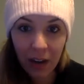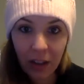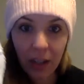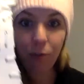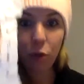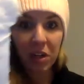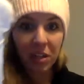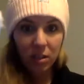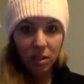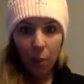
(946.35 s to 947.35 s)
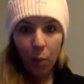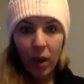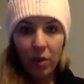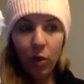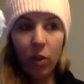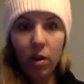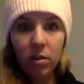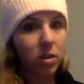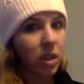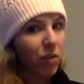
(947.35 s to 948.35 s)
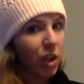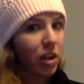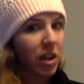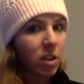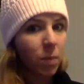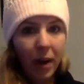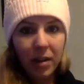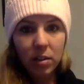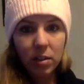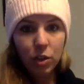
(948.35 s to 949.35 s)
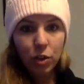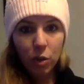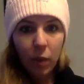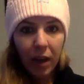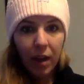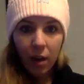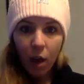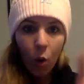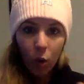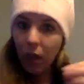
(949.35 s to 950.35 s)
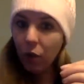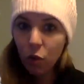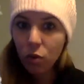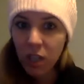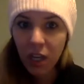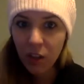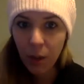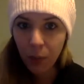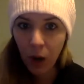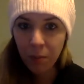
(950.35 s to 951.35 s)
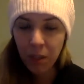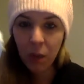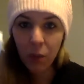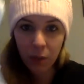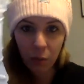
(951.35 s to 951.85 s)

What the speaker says: Like if you need to step away for a little to see if they could independently do it without you sitting there prompting it with them.